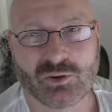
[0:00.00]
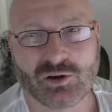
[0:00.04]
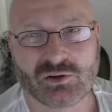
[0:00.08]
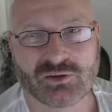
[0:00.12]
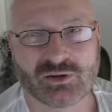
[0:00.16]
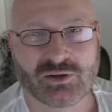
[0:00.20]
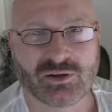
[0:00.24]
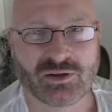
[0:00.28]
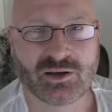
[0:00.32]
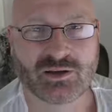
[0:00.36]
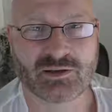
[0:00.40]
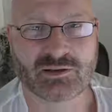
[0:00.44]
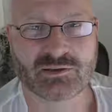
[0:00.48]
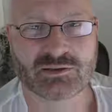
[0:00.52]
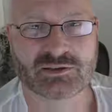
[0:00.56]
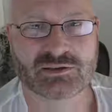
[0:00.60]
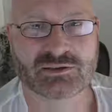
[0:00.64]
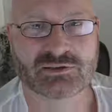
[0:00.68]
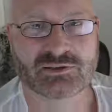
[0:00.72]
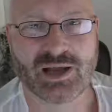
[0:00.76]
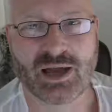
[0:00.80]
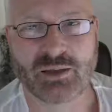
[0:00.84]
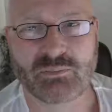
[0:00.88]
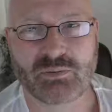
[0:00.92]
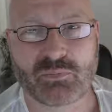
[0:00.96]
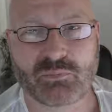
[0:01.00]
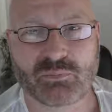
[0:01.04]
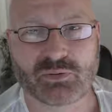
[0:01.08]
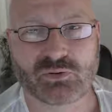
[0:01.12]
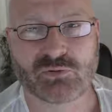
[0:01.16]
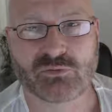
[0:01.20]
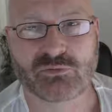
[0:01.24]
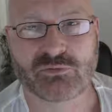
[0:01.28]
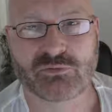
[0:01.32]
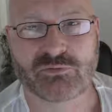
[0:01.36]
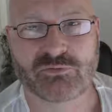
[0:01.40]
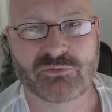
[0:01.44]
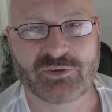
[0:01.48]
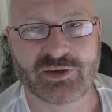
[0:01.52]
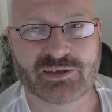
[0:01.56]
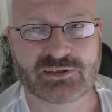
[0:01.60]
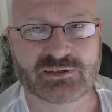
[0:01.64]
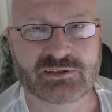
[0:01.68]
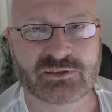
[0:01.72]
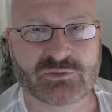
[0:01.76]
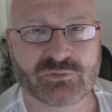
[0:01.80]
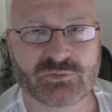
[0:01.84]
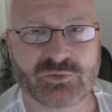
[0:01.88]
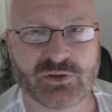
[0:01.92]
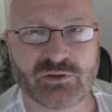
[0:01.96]
a stab-proof vest video and it was taken
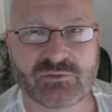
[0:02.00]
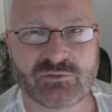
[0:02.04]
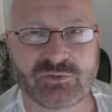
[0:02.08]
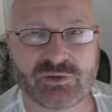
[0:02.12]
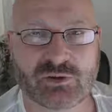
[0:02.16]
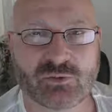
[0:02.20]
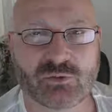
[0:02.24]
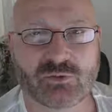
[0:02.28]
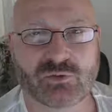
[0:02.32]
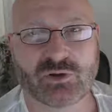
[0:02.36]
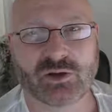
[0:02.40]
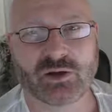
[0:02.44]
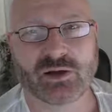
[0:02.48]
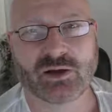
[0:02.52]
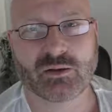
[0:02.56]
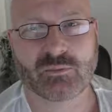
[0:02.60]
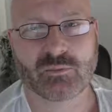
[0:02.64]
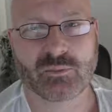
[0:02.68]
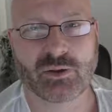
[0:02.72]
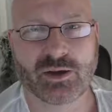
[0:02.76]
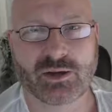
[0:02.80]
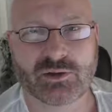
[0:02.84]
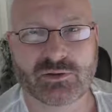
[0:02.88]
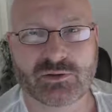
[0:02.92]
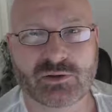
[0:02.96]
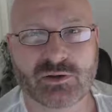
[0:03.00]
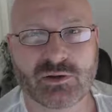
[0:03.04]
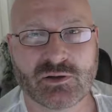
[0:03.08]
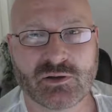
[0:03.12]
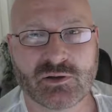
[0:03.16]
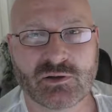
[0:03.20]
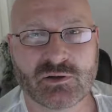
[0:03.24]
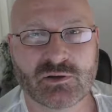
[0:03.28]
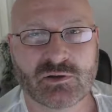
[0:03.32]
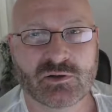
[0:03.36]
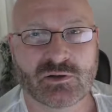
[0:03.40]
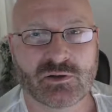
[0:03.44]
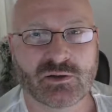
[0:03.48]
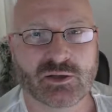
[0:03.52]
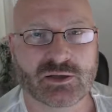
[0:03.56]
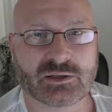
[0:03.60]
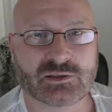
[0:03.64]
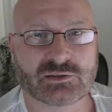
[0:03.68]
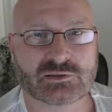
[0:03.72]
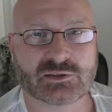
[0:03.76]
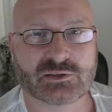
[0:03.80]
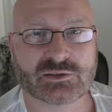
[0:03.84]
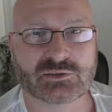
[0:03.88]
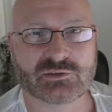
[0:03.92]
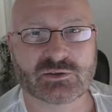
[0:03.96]
down because of a huge misunderstanding.
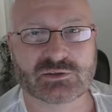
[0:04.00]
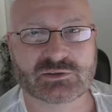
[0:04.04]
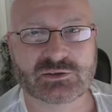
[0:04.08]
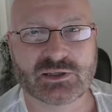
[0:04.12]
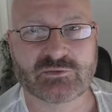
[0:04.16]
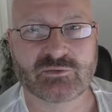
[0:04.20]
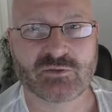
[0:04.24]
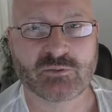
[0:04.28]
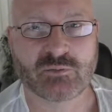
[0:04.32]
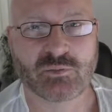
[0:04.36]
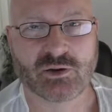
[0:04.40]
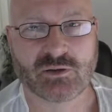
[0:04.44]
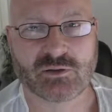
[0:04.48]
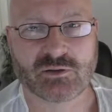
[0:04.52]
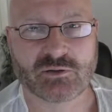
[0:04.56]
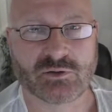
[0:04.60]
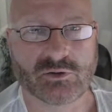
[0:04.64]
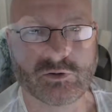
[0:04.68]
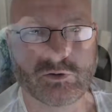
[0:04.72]
The video was just meant to be